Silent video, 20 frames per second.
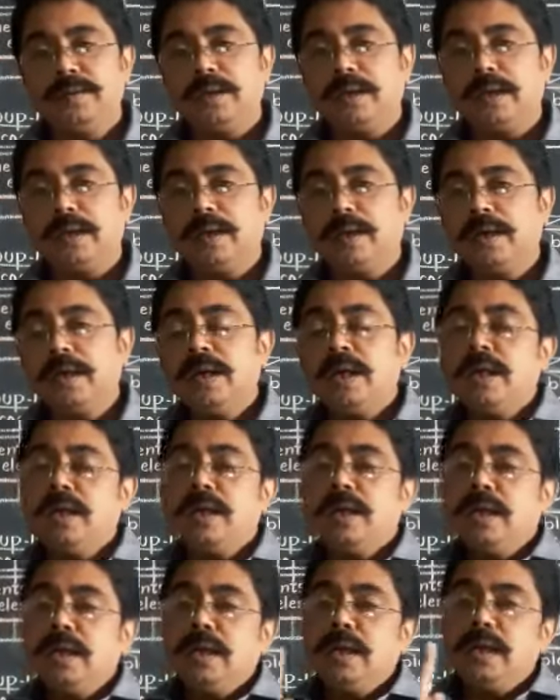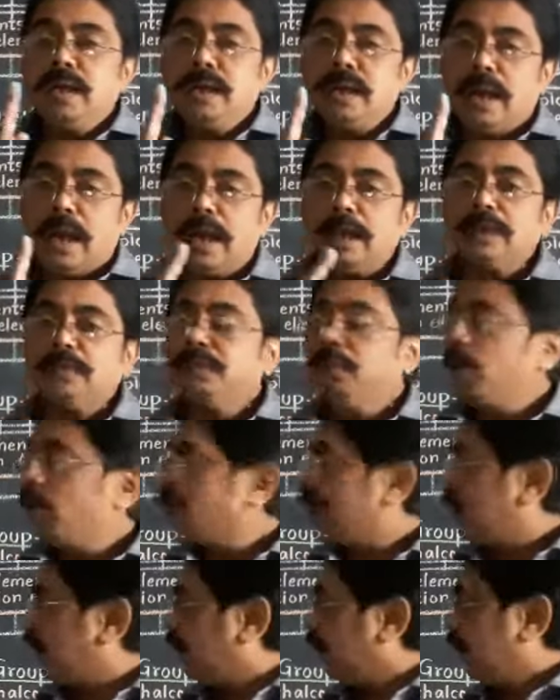Clear? S block
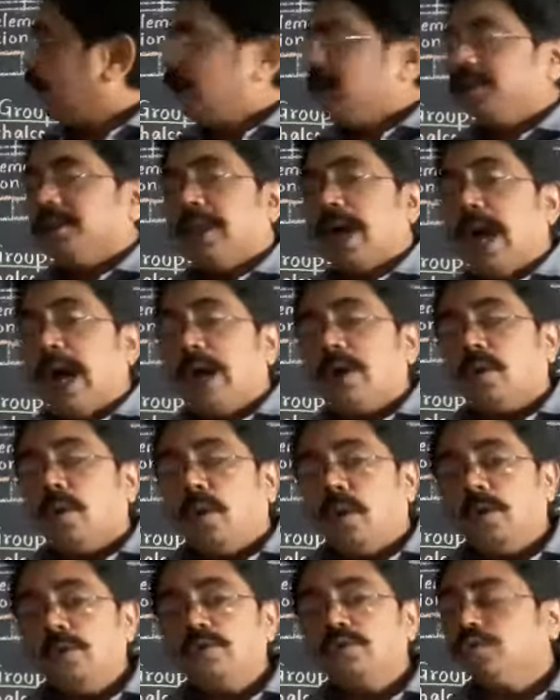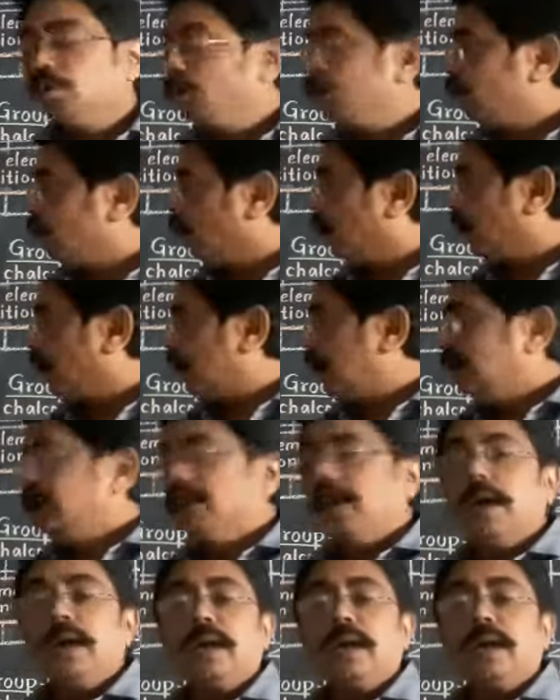elements are also known as